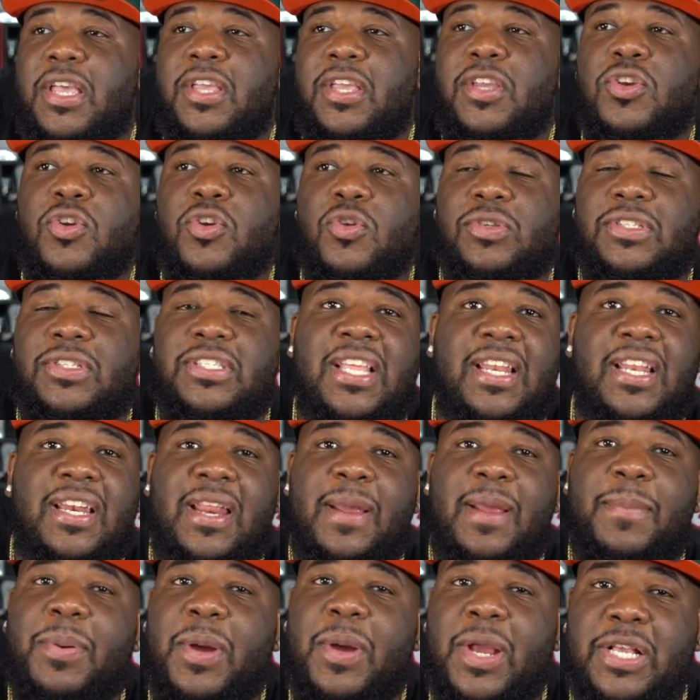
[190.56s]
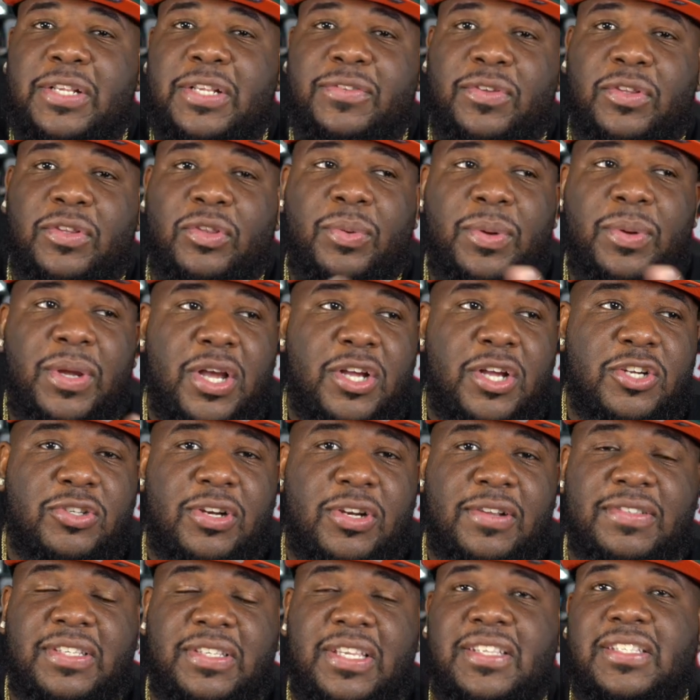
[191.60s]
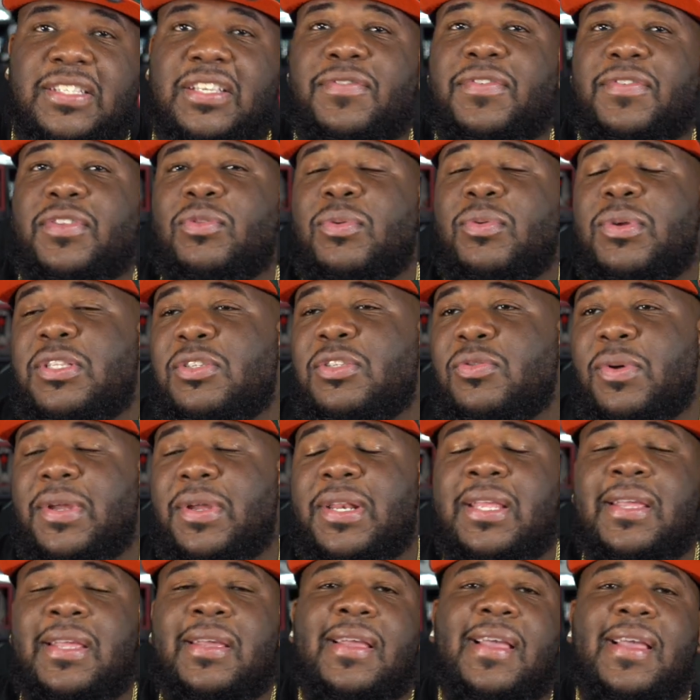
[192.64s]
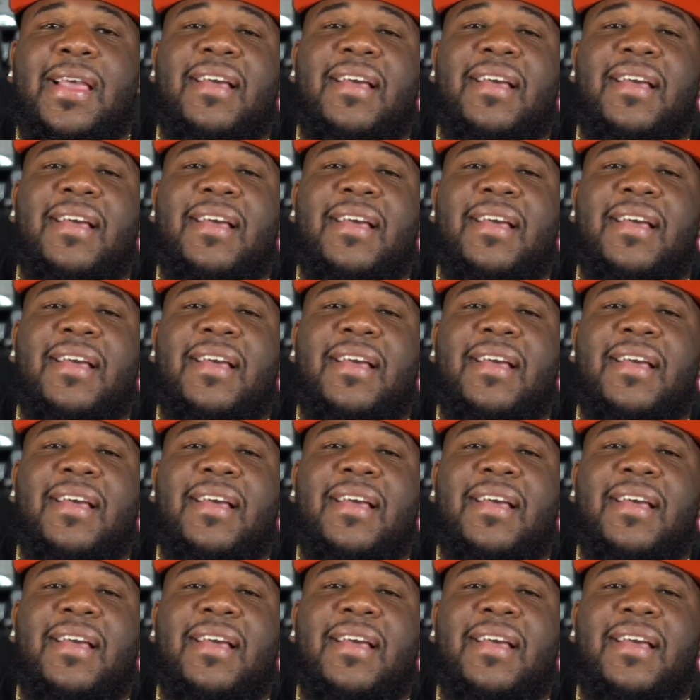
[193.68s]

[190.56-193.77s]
you know, selling their pairs for 300. I've seen some for 320.